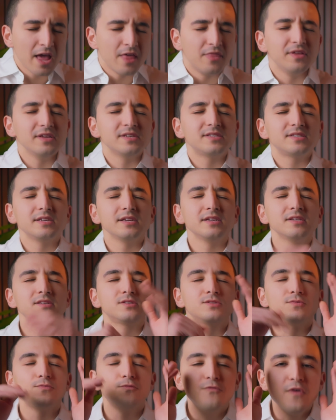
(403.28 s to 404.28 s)
This
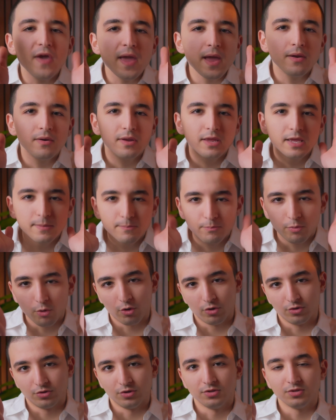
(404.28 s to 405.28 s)
is very
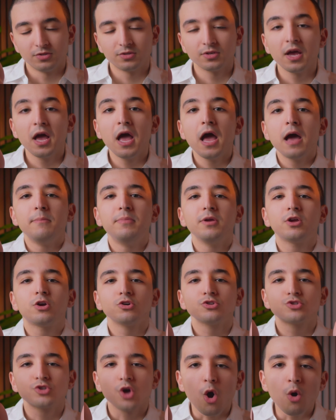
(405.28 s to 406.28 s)
important
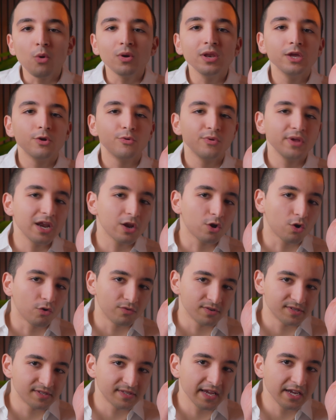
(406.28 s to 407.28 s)
because only real
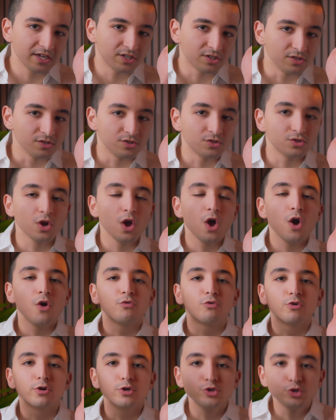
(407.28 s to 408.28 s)
conversations
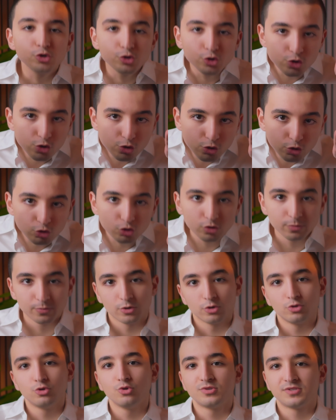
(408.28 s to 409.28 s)
force you to
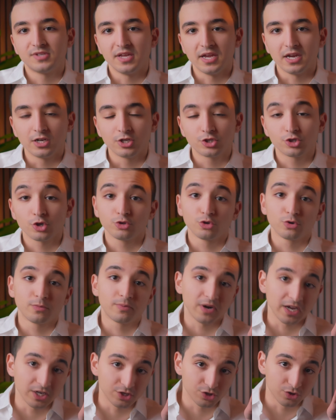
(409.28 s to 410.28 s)
produce English under
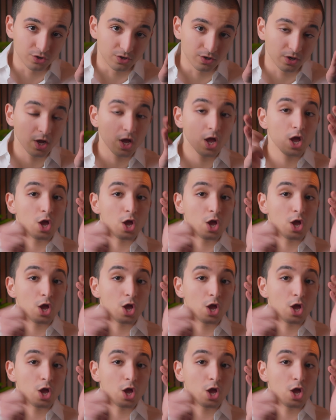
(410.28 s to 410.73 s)
pressure.